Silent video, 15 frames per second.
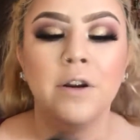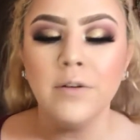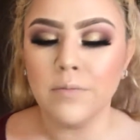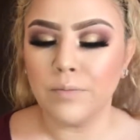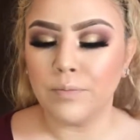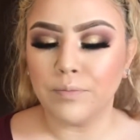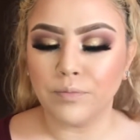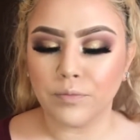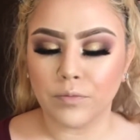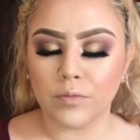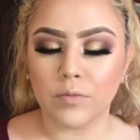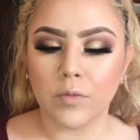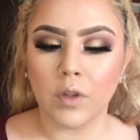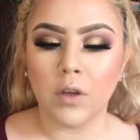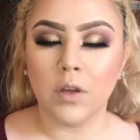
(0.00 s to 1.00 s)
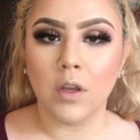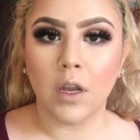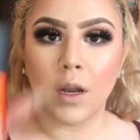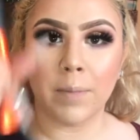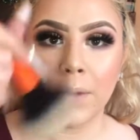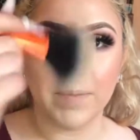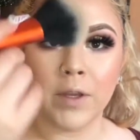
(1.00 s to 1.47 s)
I'm
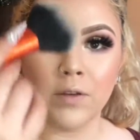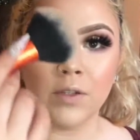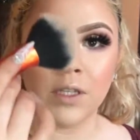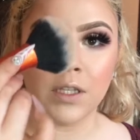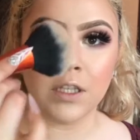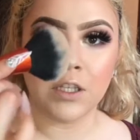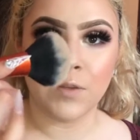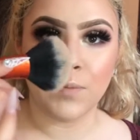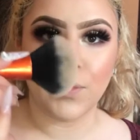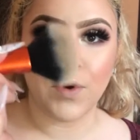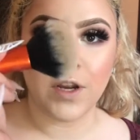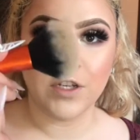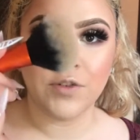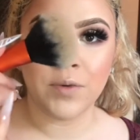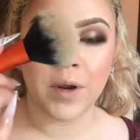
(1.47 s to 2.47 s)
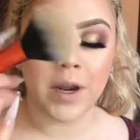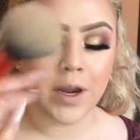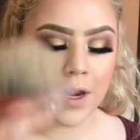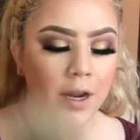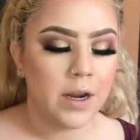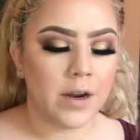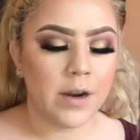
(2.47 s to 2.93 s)
going to be using this brush right
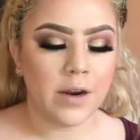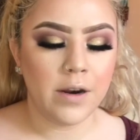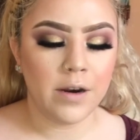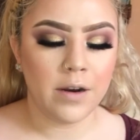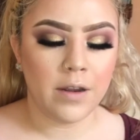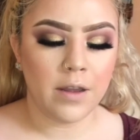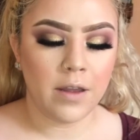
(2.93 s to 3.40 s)
here.